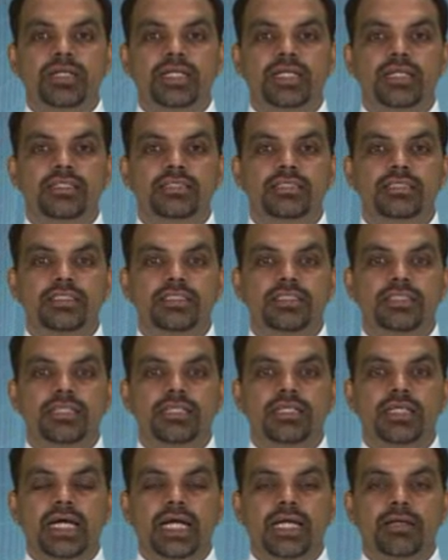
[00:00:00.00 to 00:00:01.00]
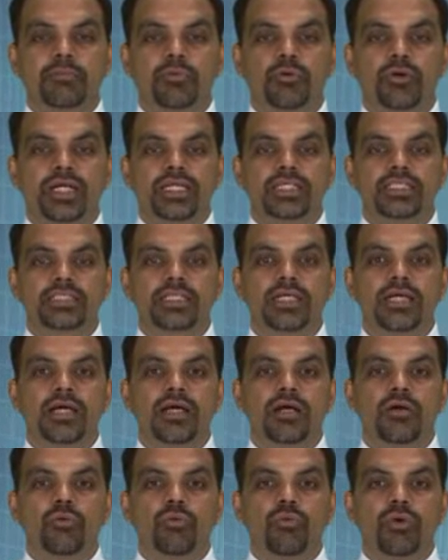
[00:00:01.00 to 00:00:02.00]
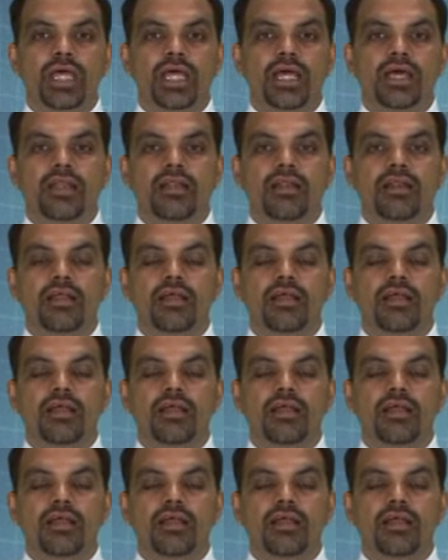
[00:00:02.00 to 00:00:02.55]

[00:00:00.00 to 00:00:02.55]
intensity at points where